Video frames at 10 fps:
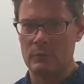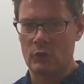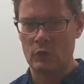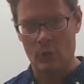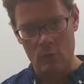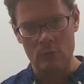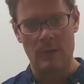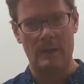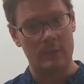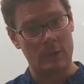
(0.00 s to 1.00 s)
show
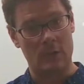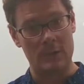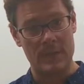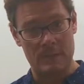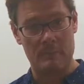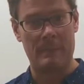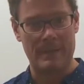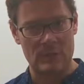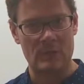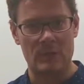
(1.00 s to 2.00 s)
relevant content
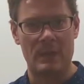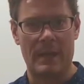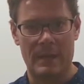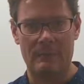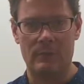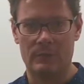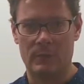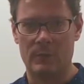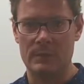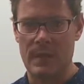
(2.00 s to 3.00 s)
based on that level
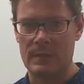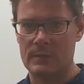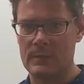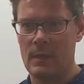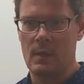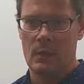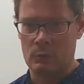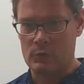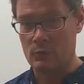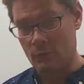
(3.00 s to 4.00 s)
of context.
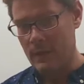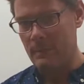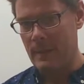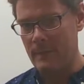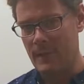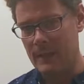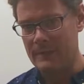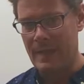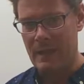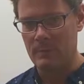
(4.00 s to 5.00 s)
But what's great about that
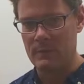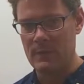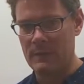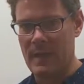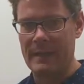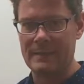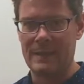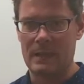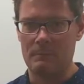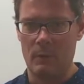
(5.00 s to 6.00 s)
is it happens at that
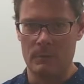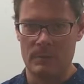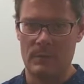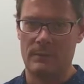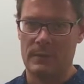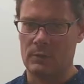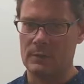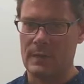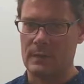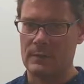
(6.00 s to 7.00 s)
exact moment, so if their
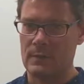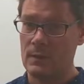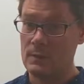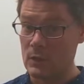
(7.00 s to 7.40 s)
context